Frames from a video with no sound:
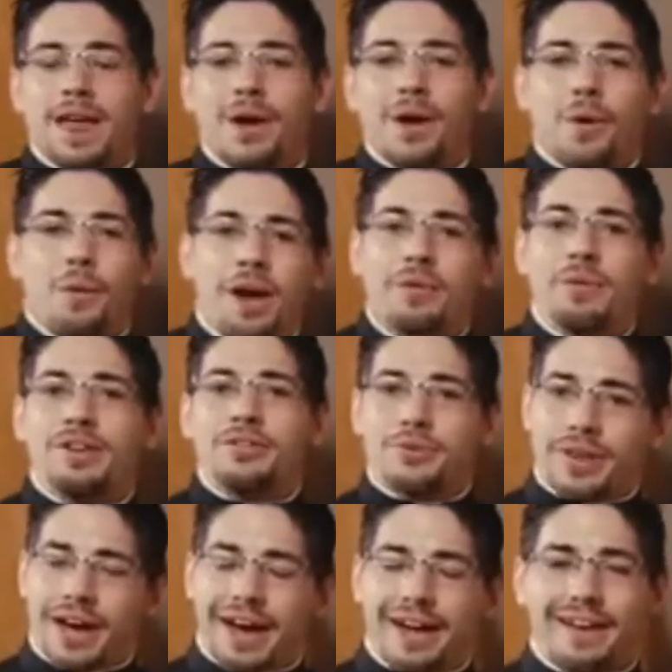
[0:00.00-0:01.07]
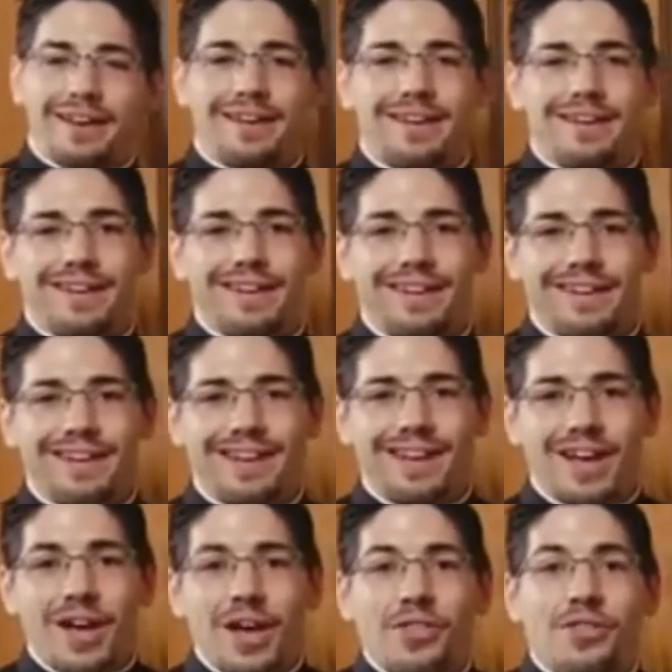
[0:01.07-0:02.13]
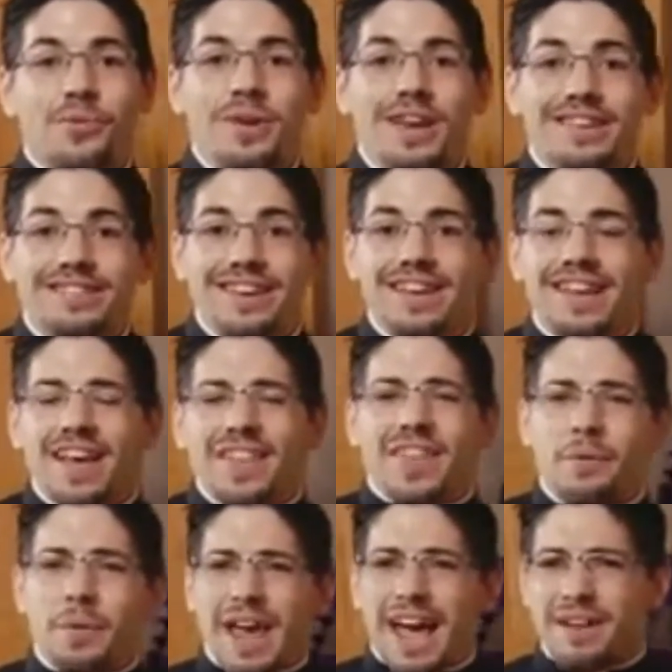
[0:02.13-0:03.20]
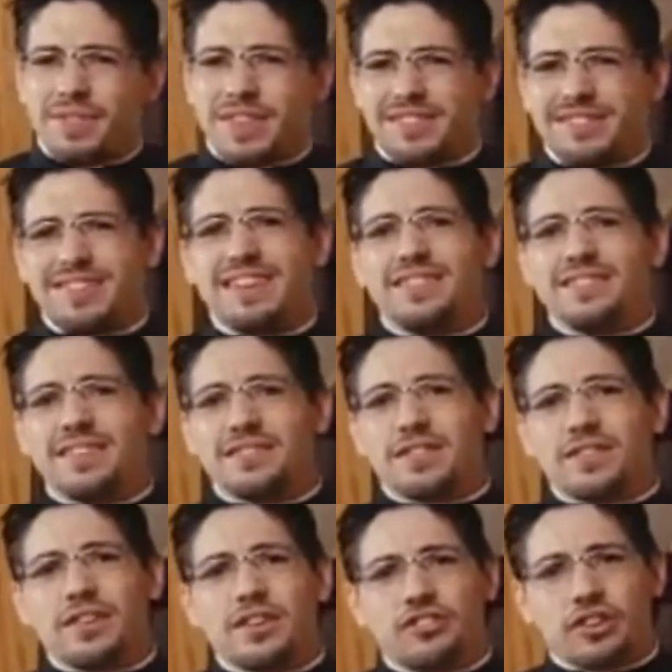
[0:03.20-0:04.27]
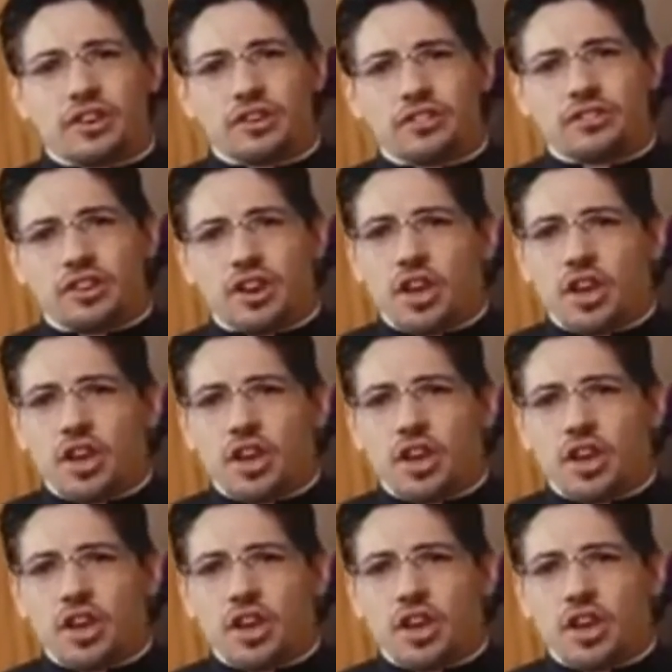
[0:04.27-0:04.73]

Why do we do that? The reason that we have the seasons in the church,